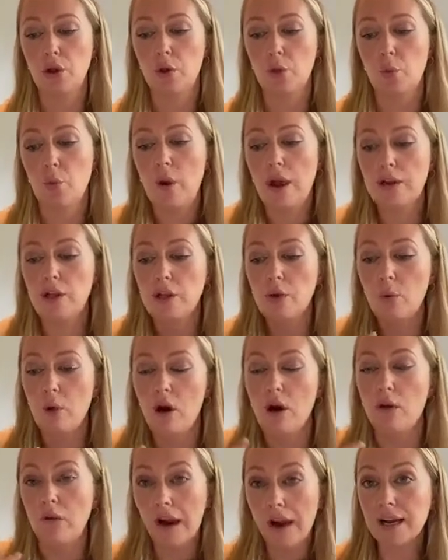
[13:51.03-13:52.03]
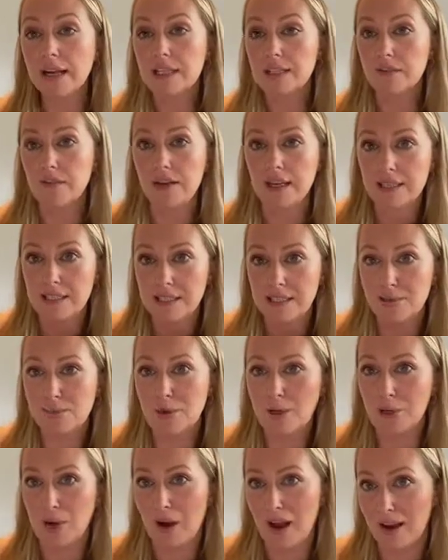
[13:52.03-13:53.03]
When you are activated,
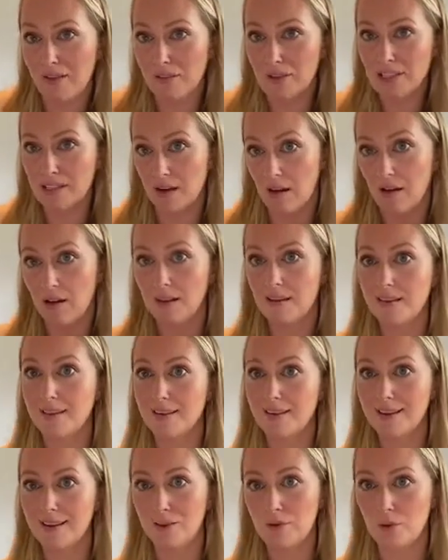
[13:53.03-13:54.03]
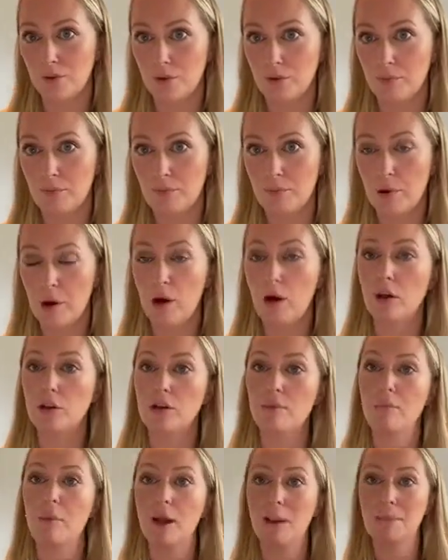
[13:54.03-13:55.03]
when you have a sign that your
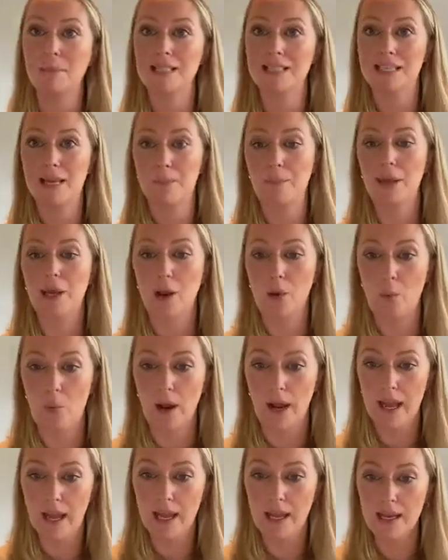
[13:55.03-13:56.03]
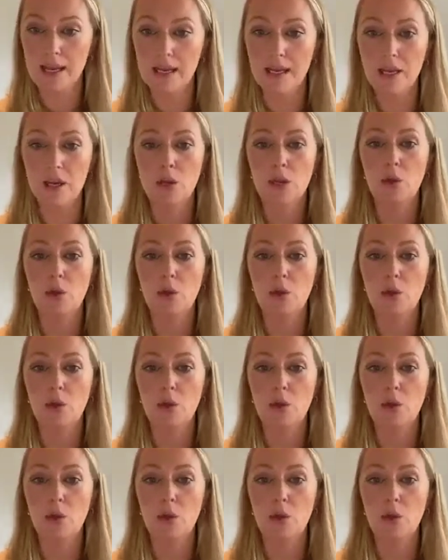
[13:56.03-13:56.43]
partner might be stepping away,